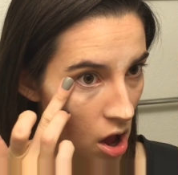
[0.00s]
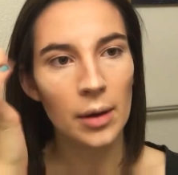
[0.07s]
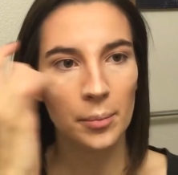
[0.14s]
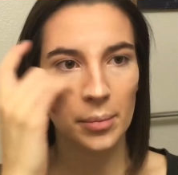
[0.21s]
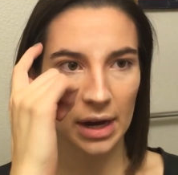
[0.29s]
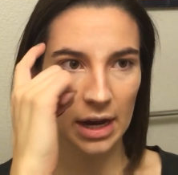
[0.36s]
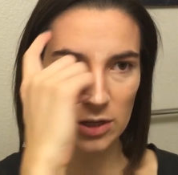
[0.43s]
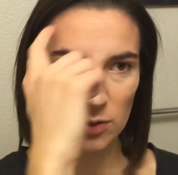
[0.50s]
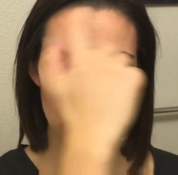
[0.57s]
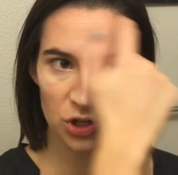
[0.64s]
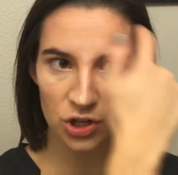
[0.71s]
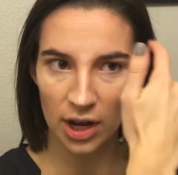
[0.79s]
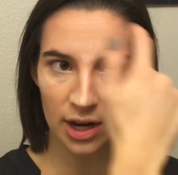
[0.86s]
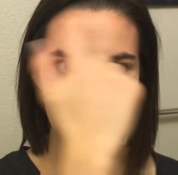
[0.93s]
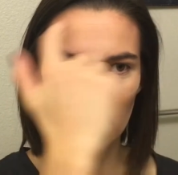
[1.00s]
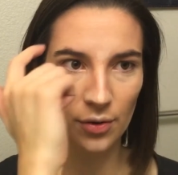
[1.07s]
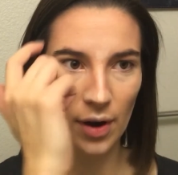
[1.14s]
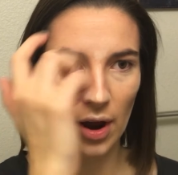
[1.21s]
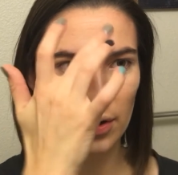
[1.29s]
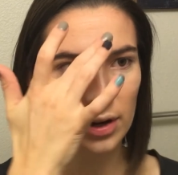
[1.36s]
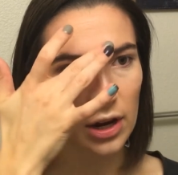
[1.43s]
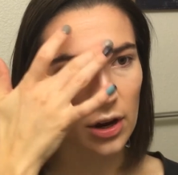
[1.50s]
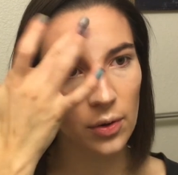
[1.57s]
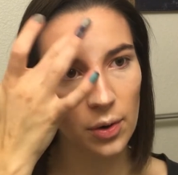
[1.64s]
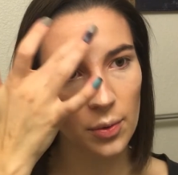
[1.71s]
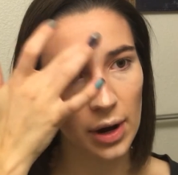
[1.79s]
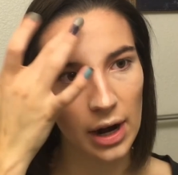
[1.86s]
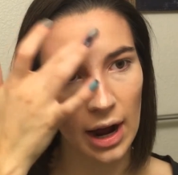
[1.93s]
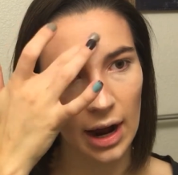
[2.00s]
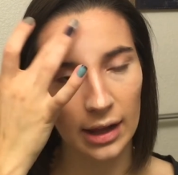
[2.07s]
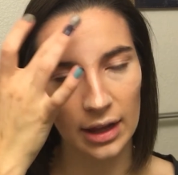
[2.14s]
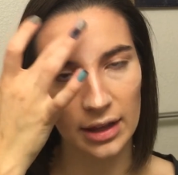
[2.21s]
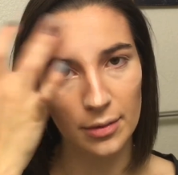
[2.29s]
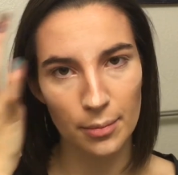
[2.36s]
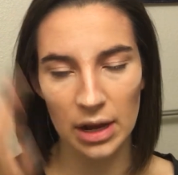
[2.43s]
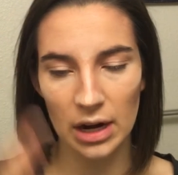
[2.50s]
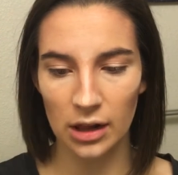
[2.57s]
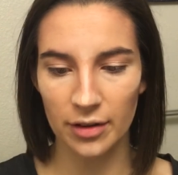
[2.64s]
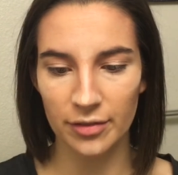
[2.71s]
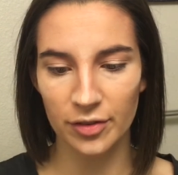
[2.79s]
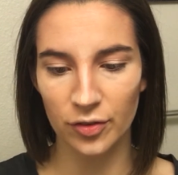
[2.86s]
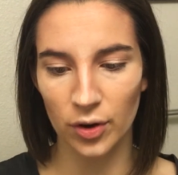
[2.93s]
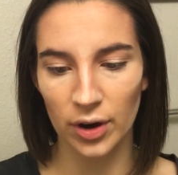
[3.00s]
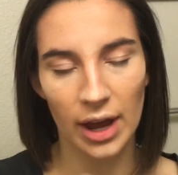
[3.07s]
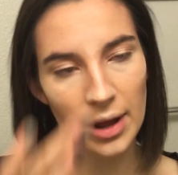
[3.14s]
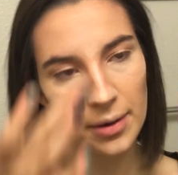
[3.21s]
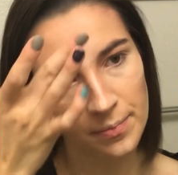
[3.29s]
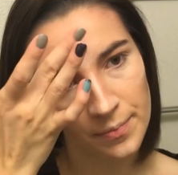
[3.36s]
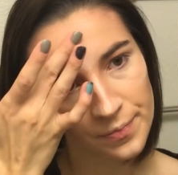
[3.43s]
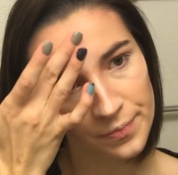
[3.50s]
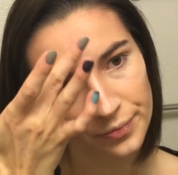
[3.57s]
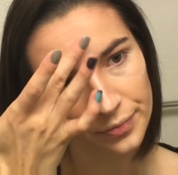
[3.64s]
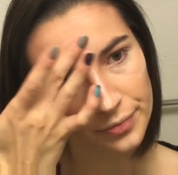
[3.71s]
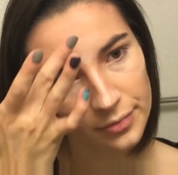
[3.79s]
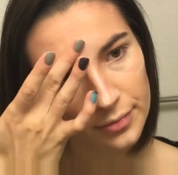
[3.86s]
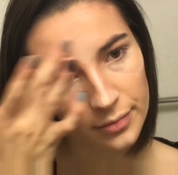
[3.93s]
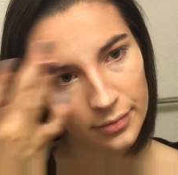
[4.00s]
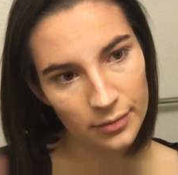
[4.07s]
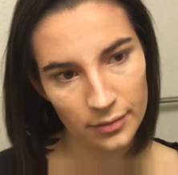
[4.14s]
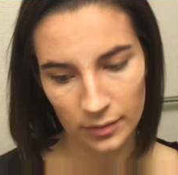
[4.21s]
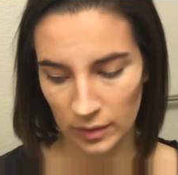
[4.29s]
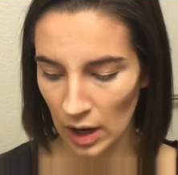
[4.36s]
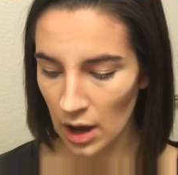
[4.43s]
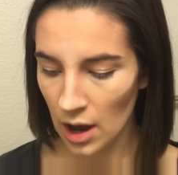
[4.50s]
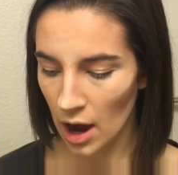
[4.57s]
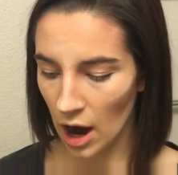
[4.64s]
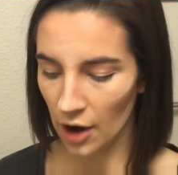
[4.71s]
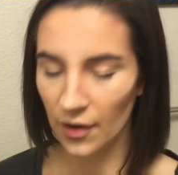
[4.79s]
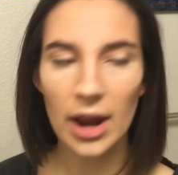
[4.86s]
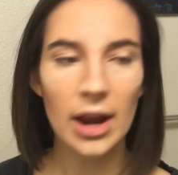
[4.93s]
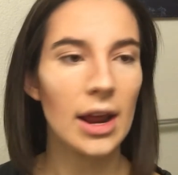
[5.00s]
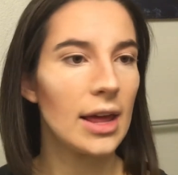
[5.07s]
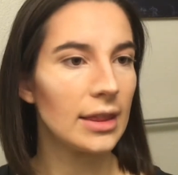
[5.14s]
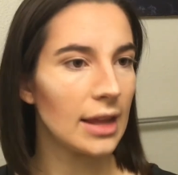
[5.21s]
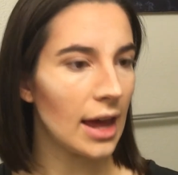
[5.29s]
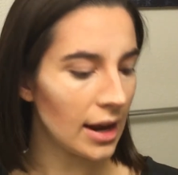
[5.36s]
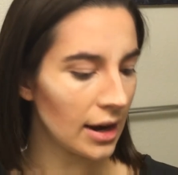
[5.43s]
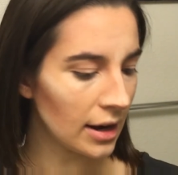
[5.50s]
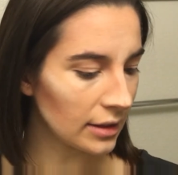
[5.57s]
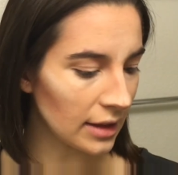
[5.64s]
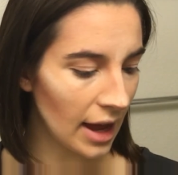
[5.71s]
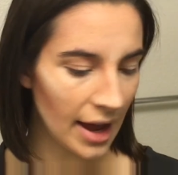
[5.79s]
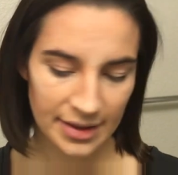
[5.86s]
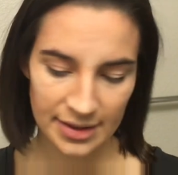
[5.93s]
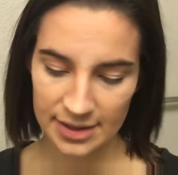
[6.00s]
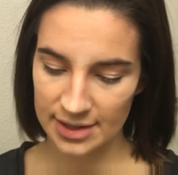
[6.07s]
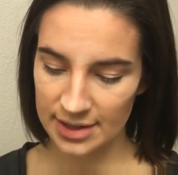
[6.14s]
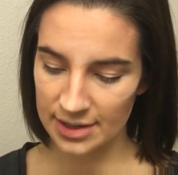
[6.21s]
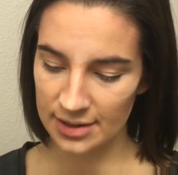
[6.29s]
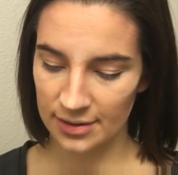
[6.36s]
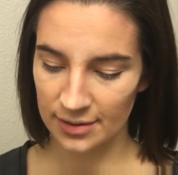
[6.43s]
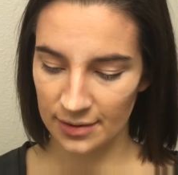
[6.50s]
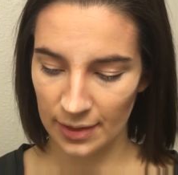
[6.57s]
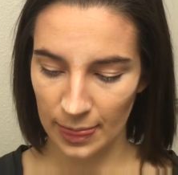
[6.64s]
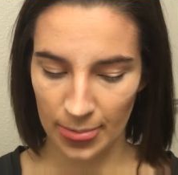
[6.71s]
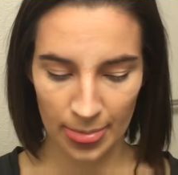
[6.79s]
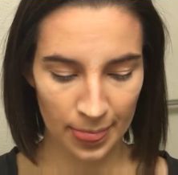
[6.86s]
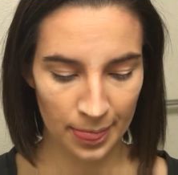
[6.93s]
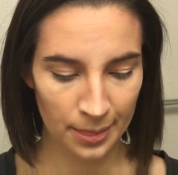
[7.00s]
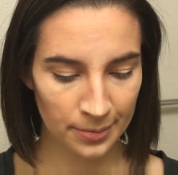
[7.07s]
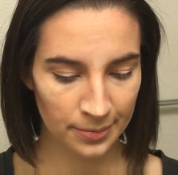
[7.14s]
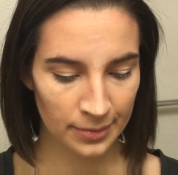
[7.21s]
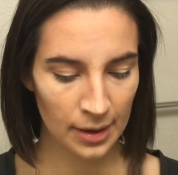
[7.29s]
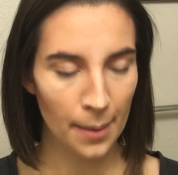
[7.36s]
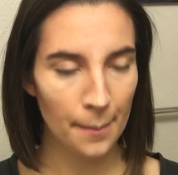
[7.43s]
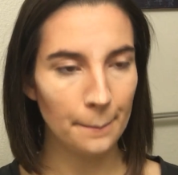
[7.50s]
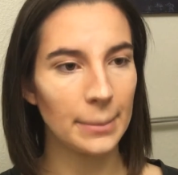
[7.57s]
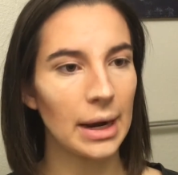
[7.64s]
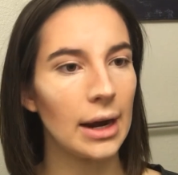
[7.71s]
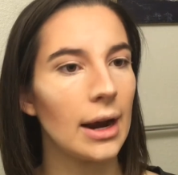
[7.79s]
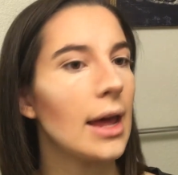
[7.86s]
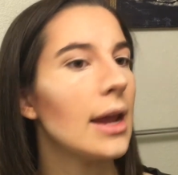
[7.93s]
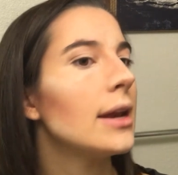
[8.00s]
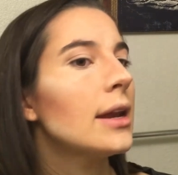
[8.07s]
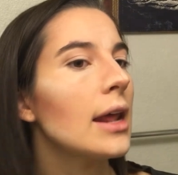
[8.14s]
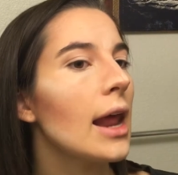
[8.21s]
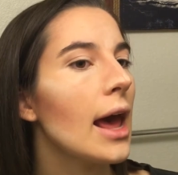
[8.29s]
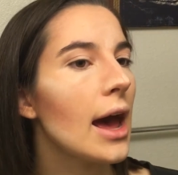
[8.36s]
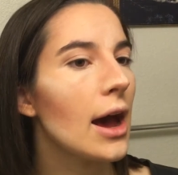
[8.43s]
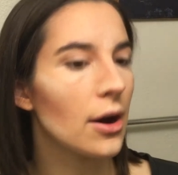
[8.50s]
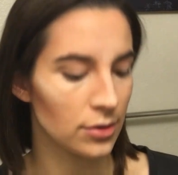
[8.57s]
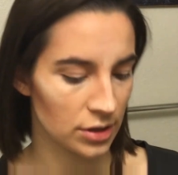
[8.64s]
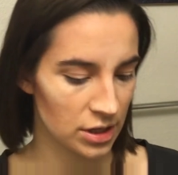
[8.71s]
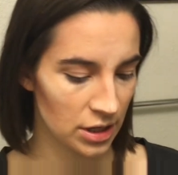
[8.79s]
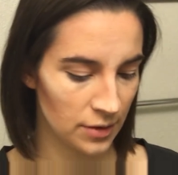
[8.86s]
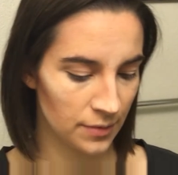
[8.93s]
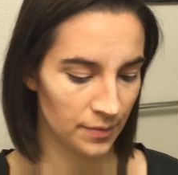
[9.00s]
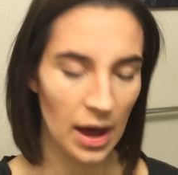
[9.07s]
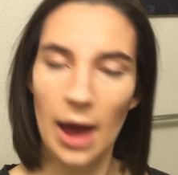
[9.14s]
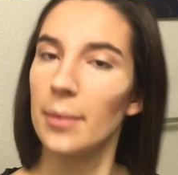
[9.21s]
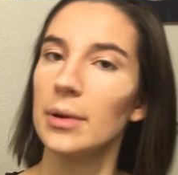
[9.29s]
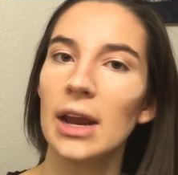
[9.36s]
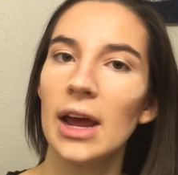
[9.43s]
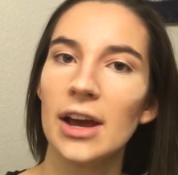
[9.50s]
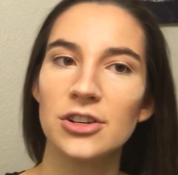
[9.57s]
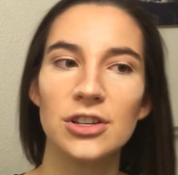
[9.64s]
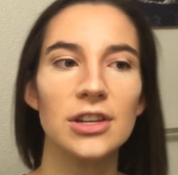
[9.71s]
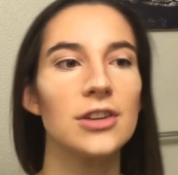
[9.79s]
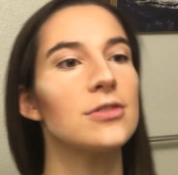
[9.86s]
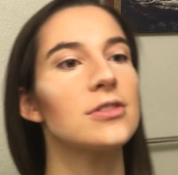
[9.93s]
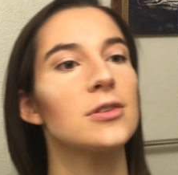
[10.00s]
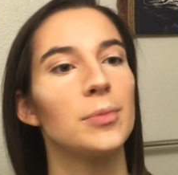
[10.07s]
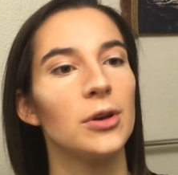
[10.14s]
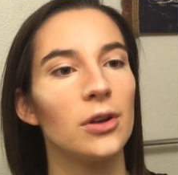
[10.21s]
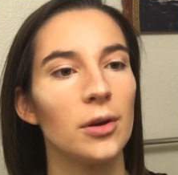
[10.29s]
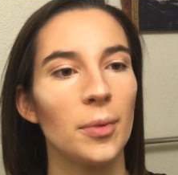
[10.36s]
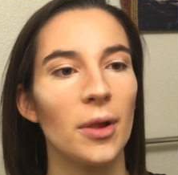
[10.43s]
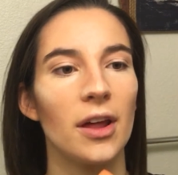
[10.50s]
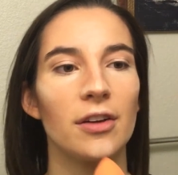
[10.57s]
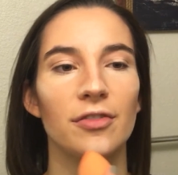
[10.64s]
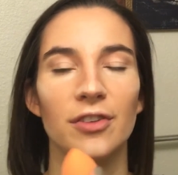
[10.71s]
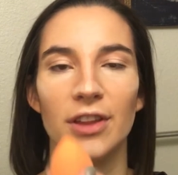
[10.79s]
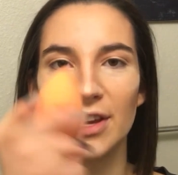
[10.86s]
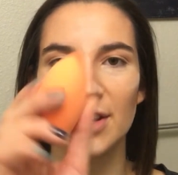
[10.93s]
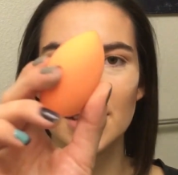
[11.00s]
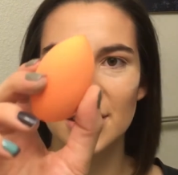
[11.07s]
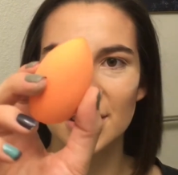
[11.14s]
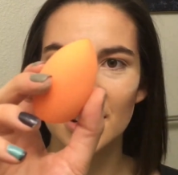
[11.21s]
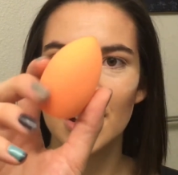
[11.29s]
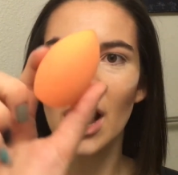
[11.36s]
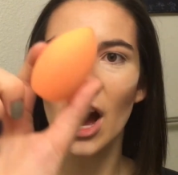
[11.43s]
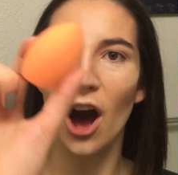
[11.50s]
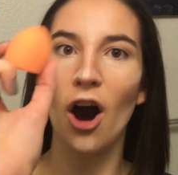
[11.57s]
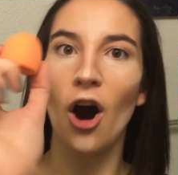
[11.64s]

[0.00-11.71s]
Because we shaded around here, we want to highlight the middle of the forehead. Alright, and then let's blend it out. I'm going to actually use a beauty blender for this. A